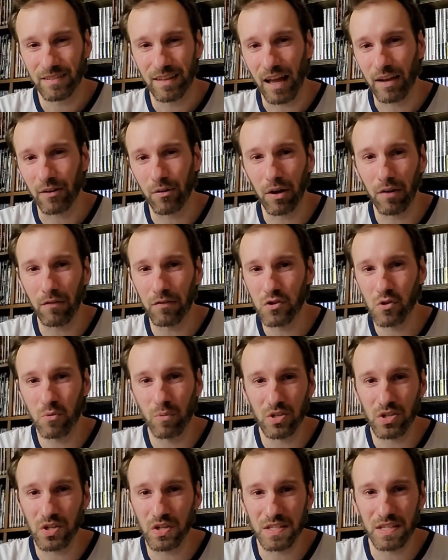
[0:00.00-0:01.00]
I don't have too
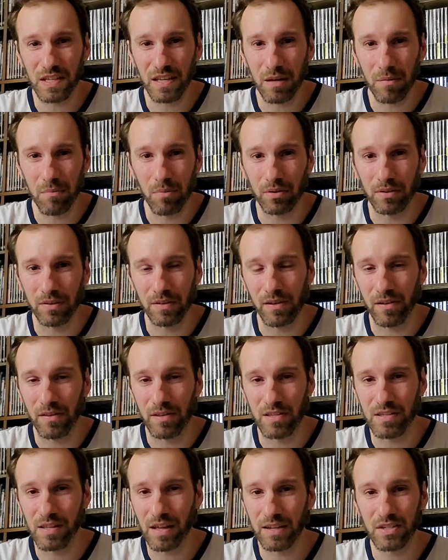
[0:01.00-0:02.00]
much to say about the
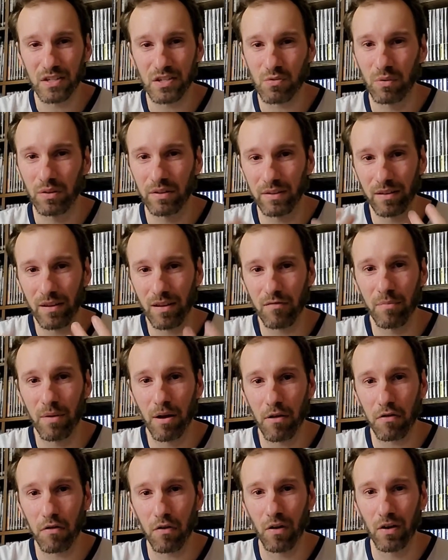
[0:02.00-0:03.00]
others. I just wanted to give
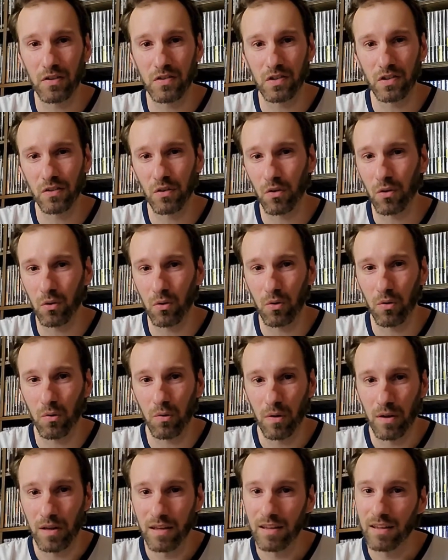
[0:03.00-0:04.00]
my thoughts on the
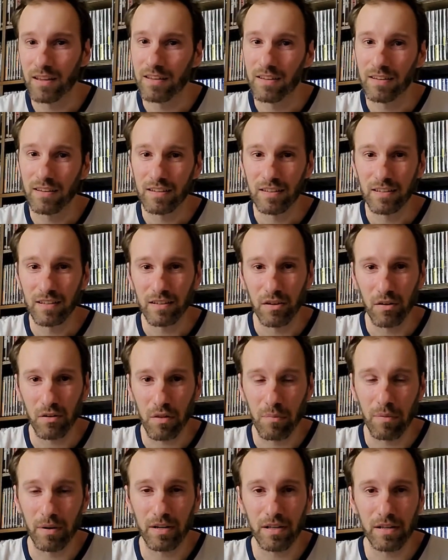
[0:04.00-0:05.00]
whole, you know,
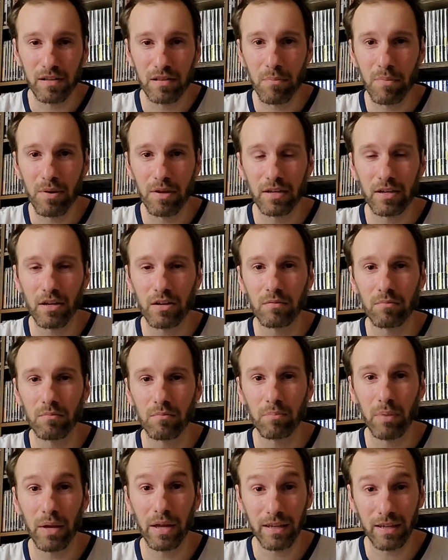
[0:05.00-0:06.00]
the money in the bank
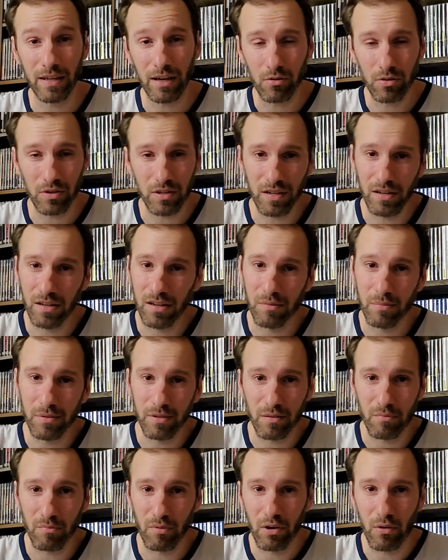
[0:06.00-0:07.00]
bank outcome
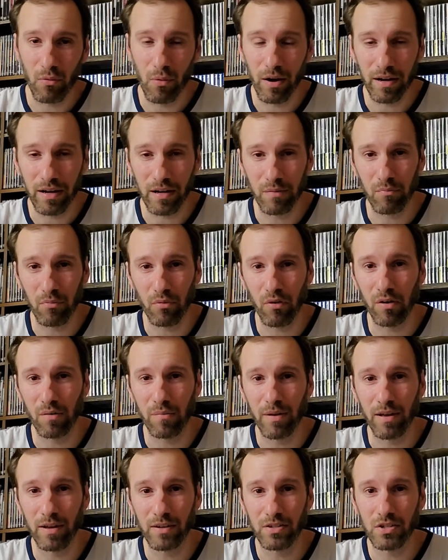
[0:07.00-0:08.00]
and the Bray Wyatt and Braun
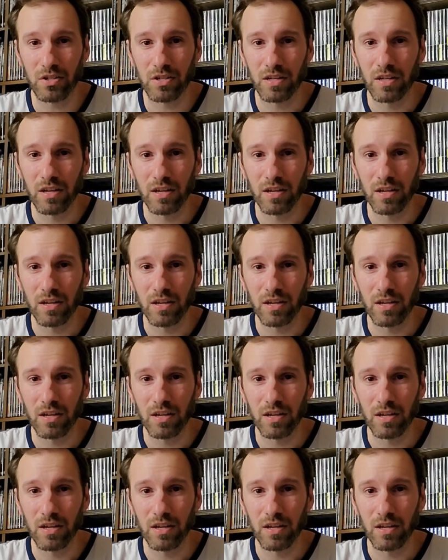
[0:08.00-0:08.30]
match.